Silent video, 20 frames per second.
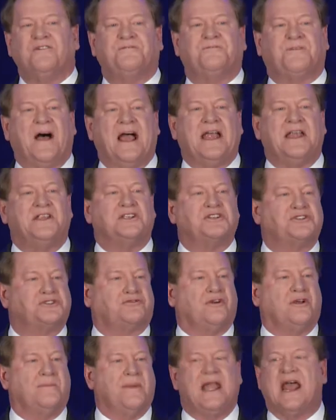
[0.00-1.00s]
fighting
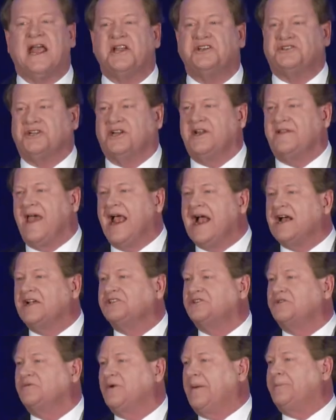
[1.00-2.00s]
discrimination in the
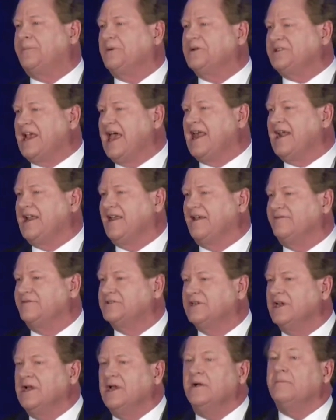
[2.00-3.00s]
House of
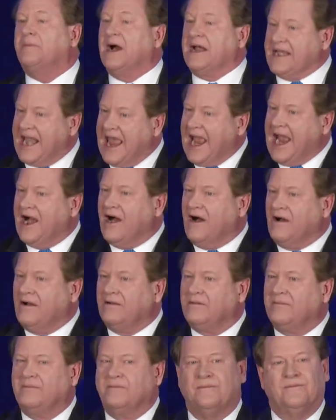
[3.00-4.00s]
Representatives, but now
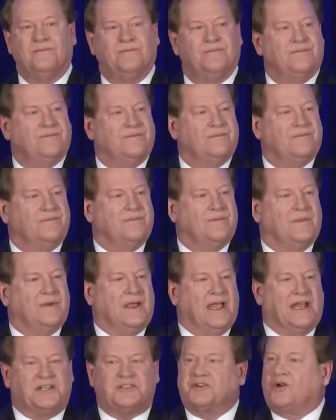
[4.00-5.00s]

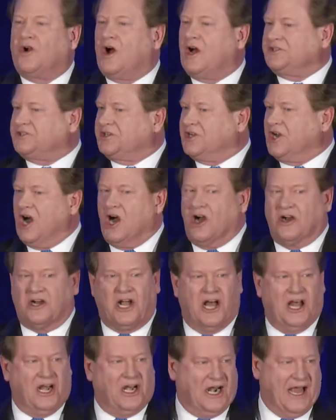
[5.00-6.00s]
it's crossing all
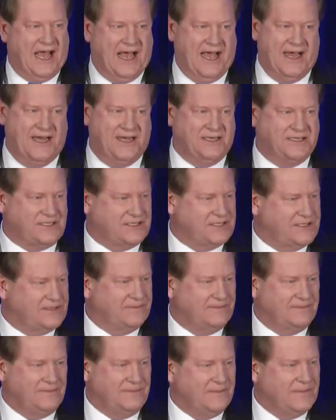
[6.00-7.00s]
color lines.
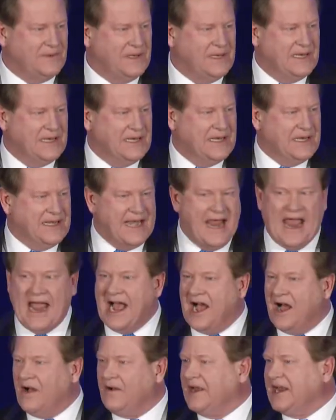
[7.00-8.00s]

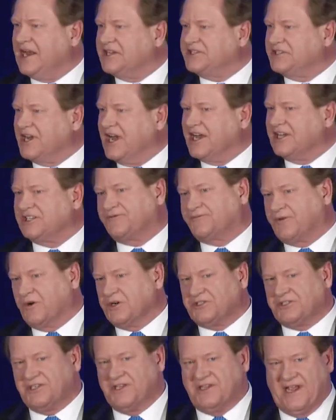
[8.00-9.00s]
Now it's us
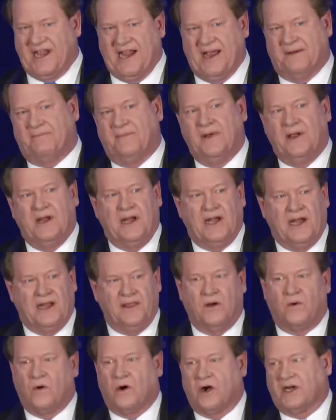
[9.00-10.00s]
versus them in
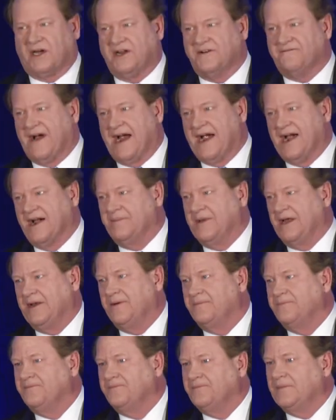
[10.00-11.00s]
the work environment.
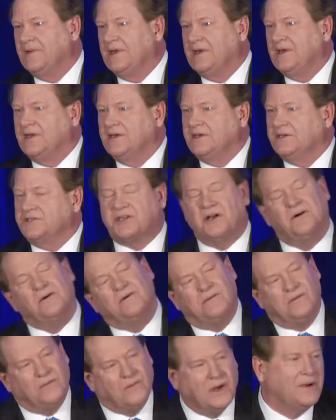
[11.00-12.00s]

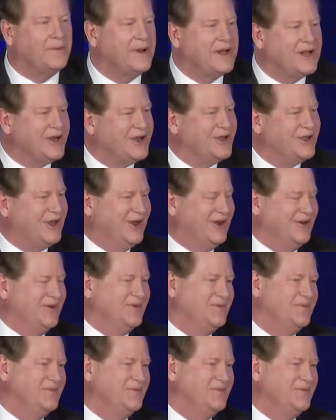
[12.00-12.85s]
So what are we going to do?